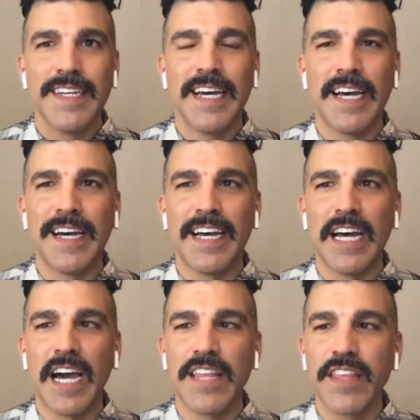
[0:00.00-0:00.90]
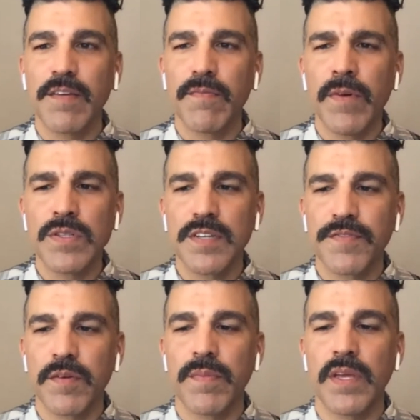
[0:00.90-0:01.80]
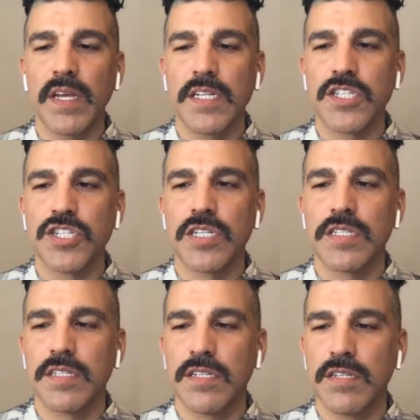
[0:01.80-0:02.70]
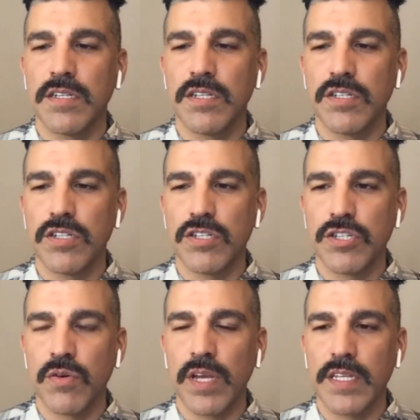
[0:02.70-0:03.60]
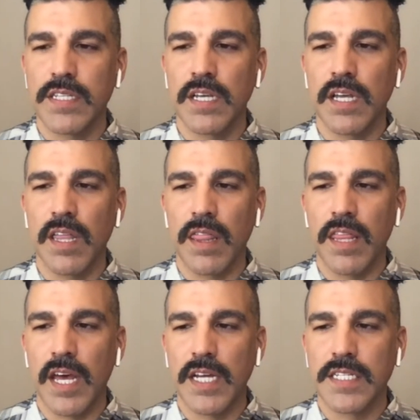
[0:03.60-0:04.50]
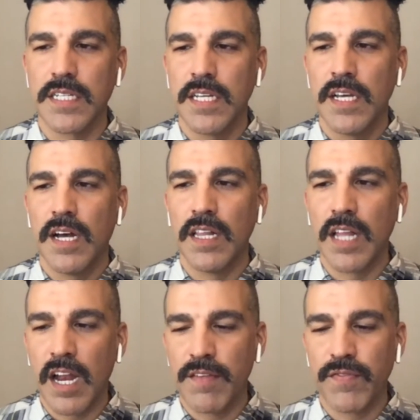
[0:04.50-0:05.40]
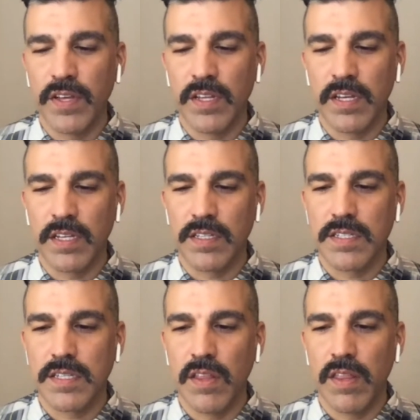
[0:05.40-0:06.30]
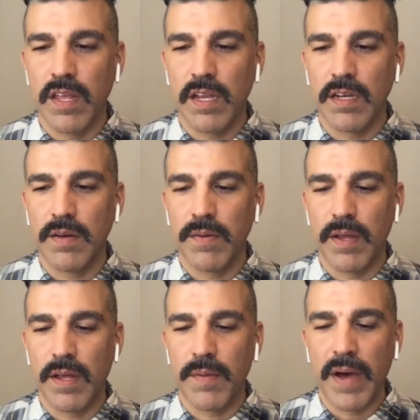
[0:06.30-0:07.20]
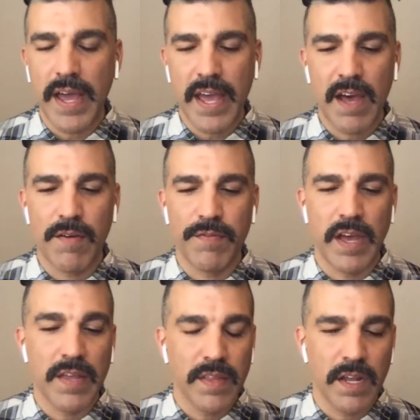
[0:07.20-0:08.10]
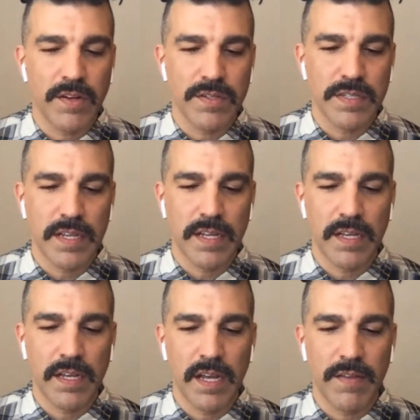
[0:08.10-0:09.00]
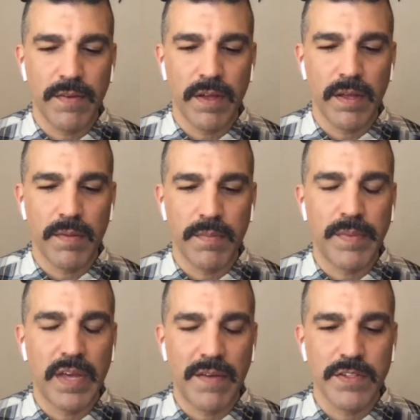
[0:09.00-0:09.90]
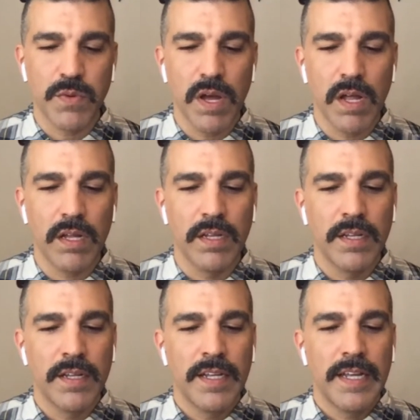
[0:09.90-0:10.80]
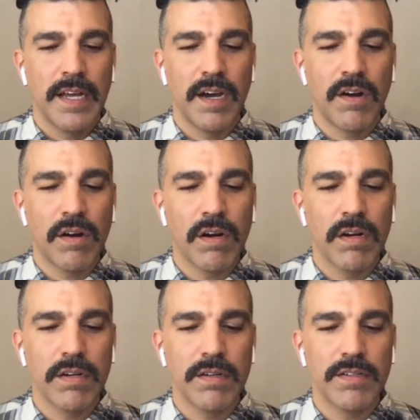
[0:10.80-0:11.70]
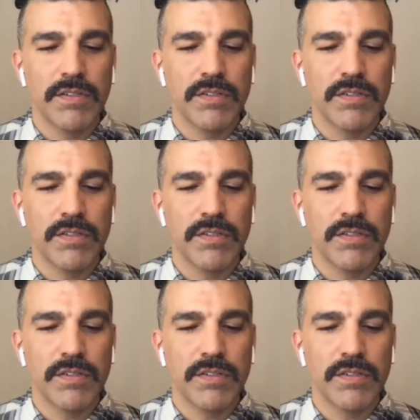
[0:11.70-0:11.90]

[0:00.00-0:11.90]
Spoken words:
I think mostly for me, it's just showcasing that a lot of the feelings that I have and that others I maybe have as well are,